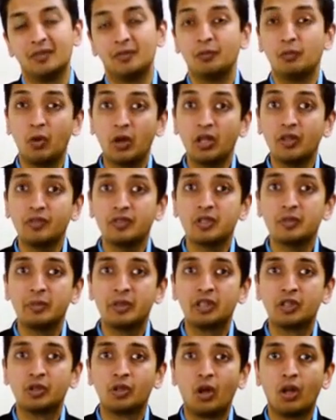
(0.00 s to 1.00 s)
one of the
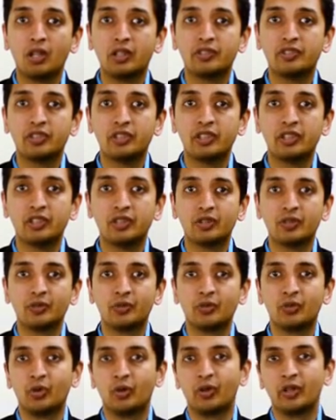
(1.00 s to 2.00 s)
methodologies
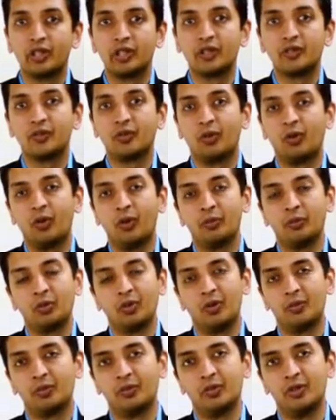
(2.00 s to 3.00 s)
of choice from
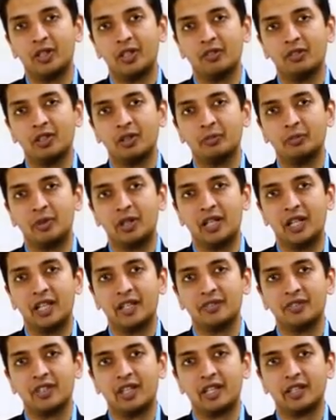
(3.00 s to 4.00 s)
software development
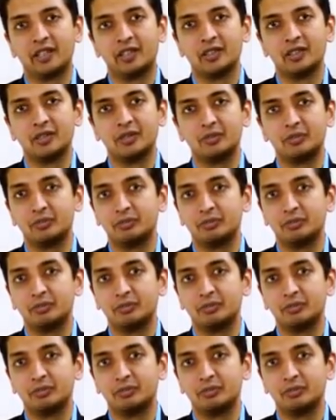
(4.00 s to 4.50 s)
lifecycle.